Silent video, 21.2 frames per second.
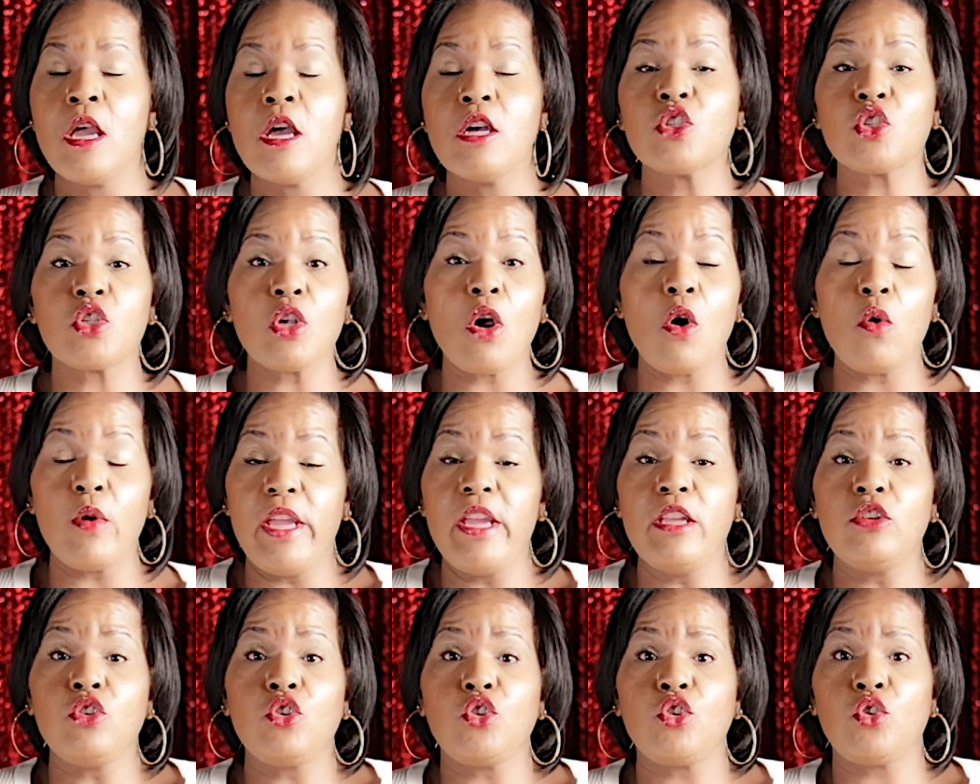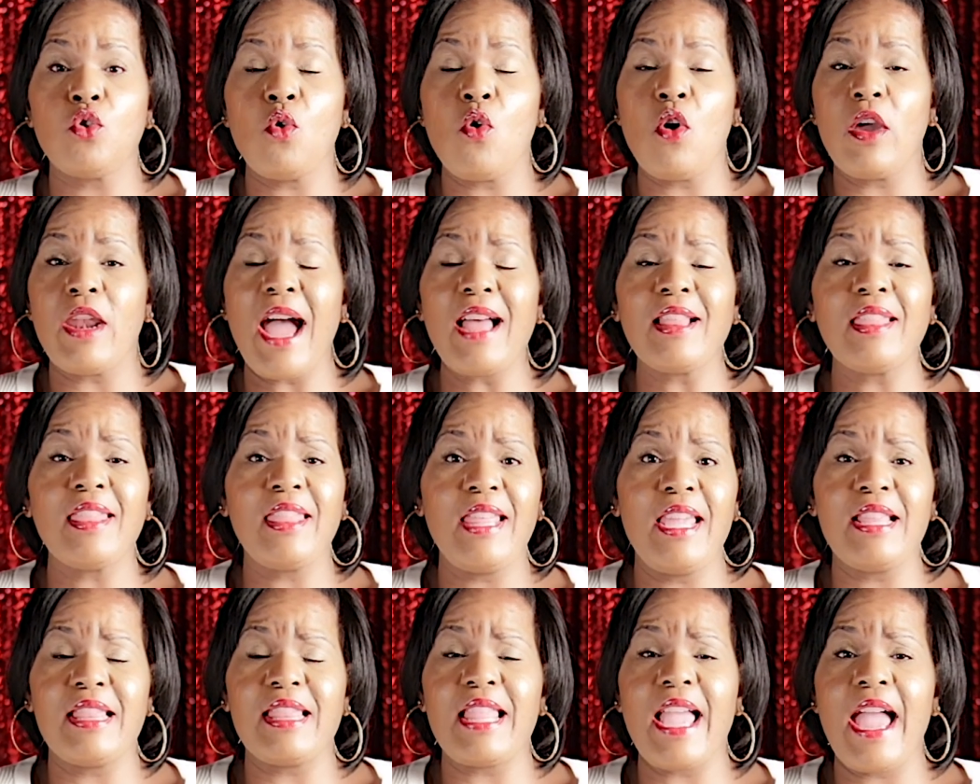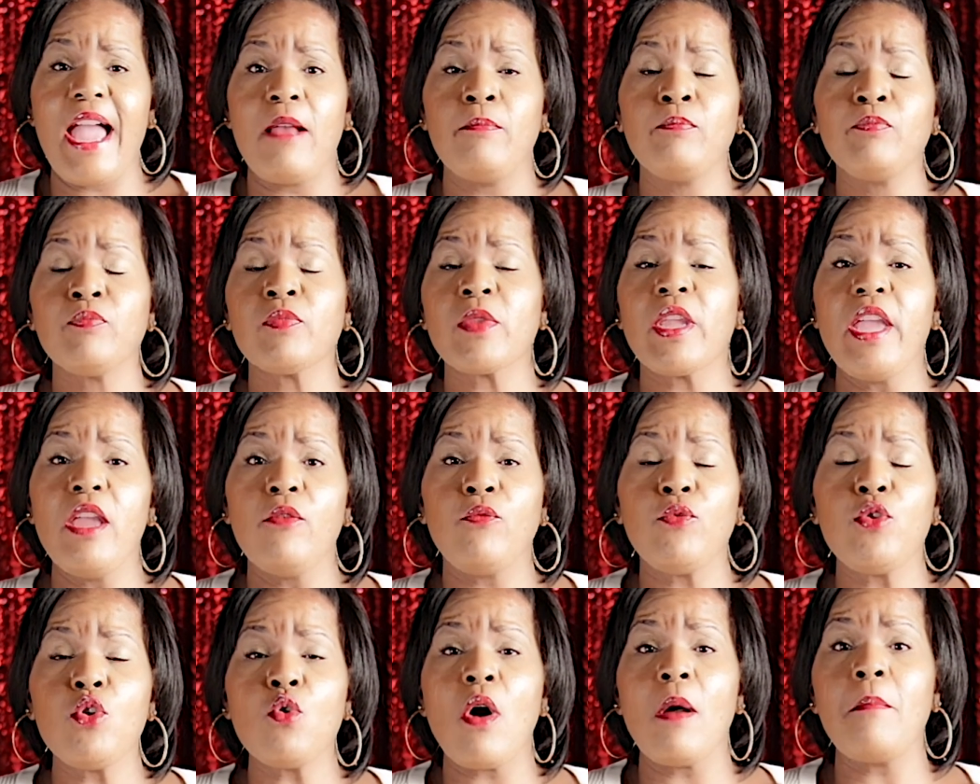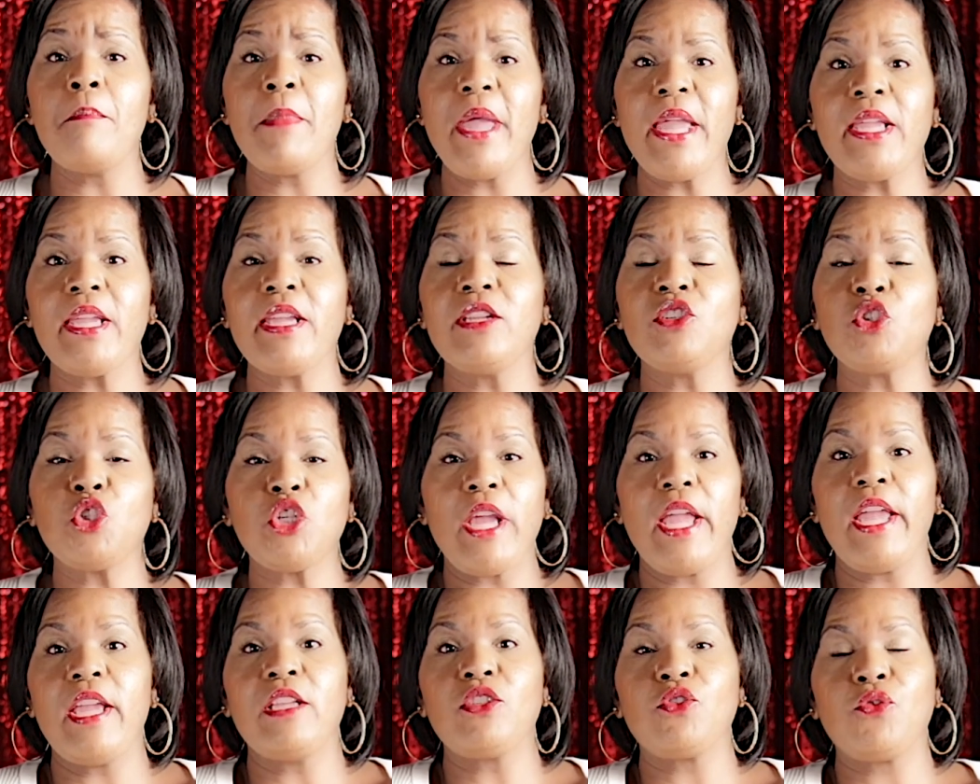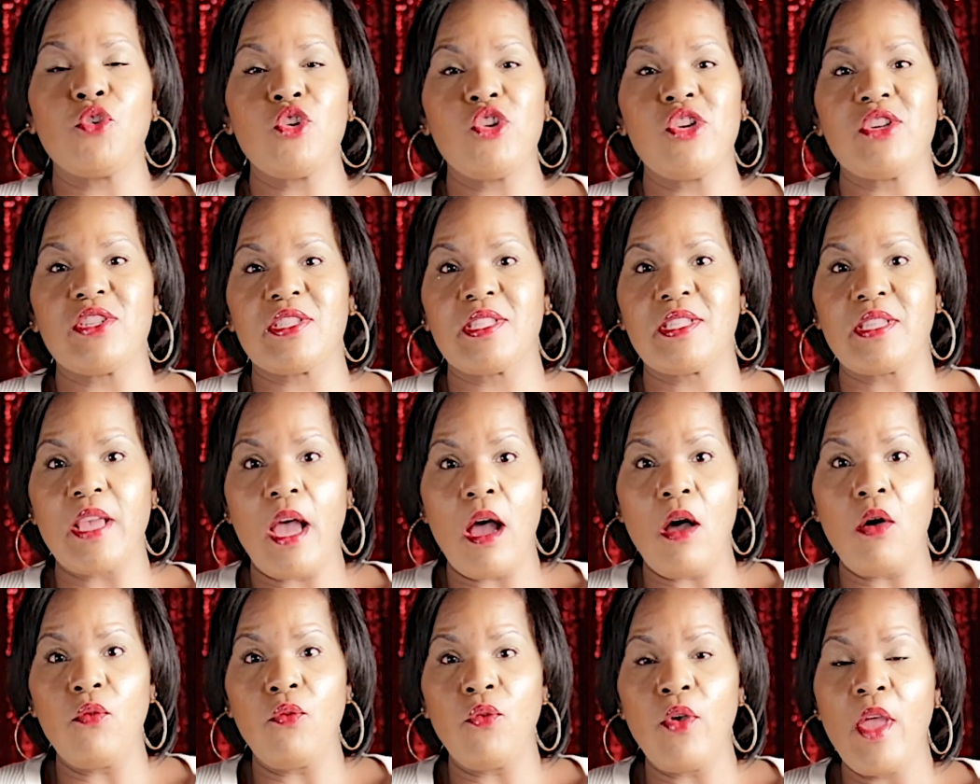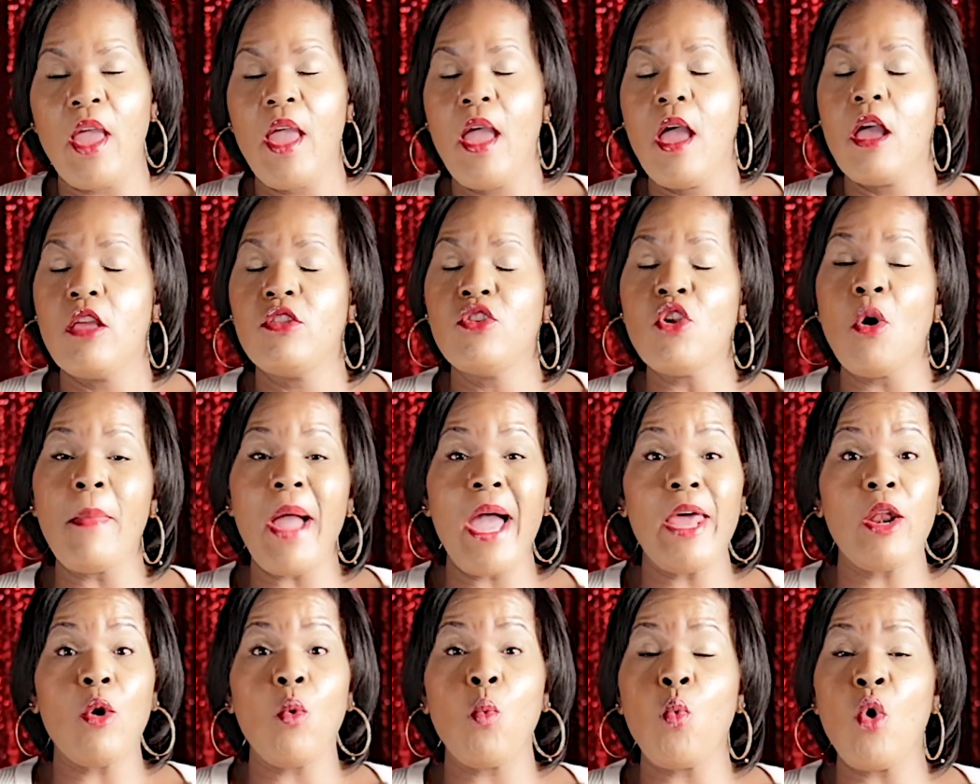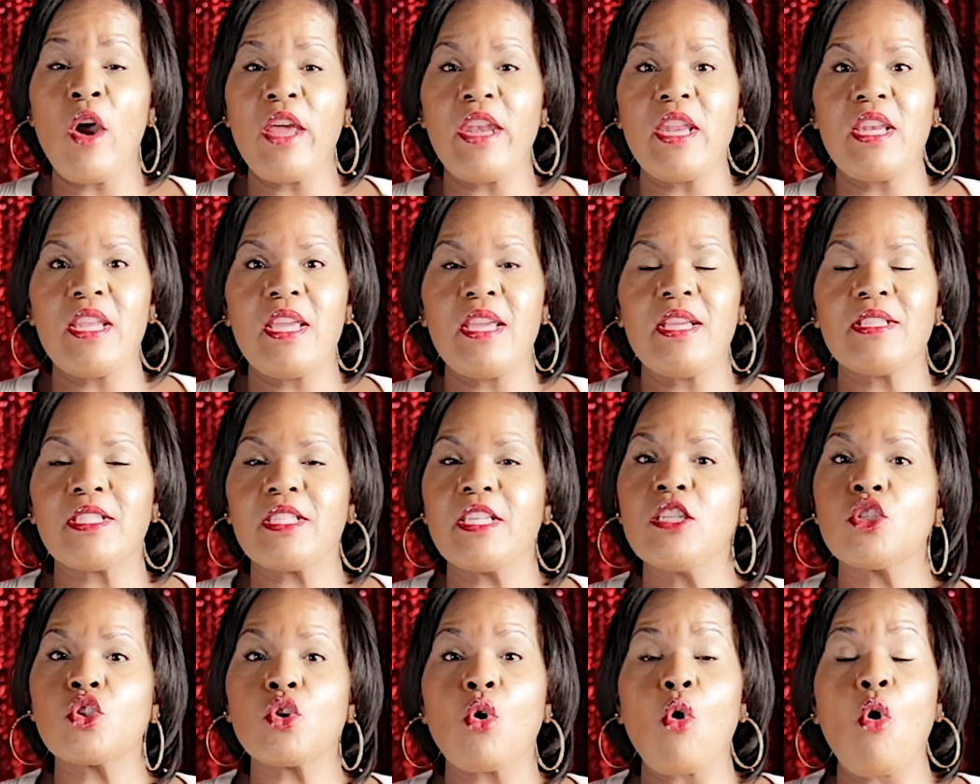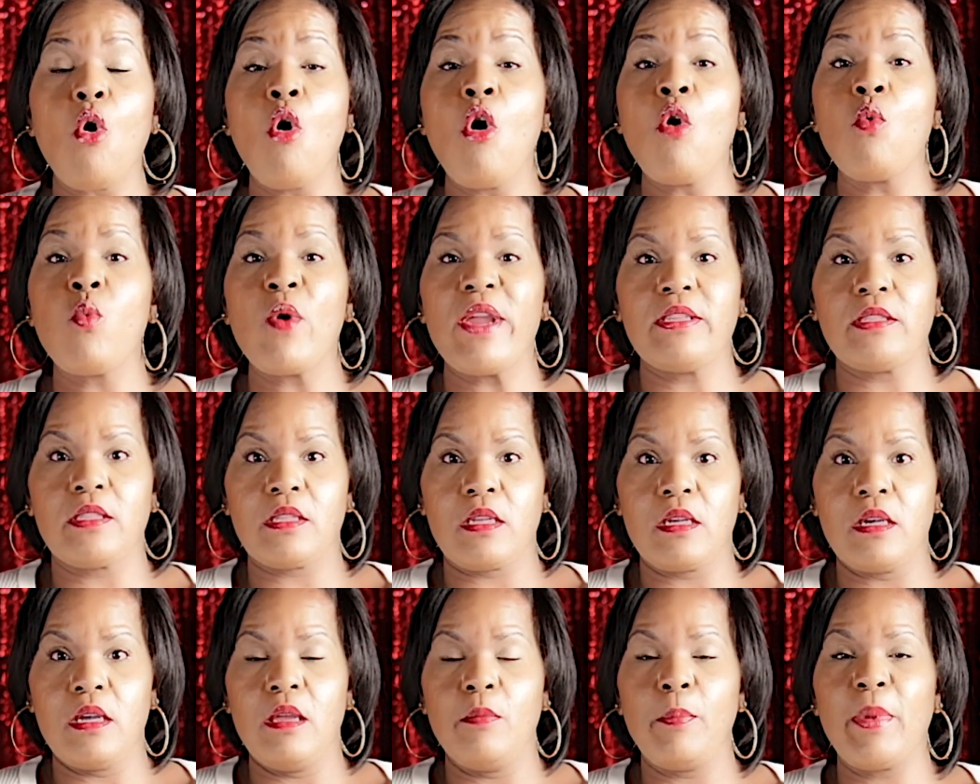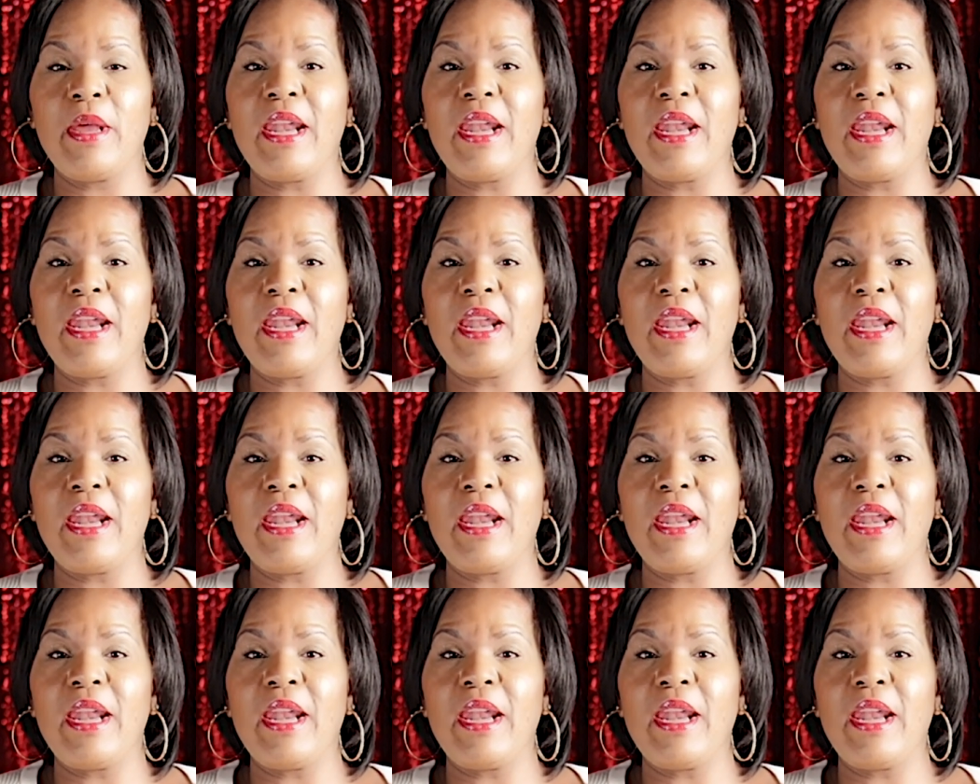So in short, I think that if you are making change for yourself, no matter what it is, it's always good.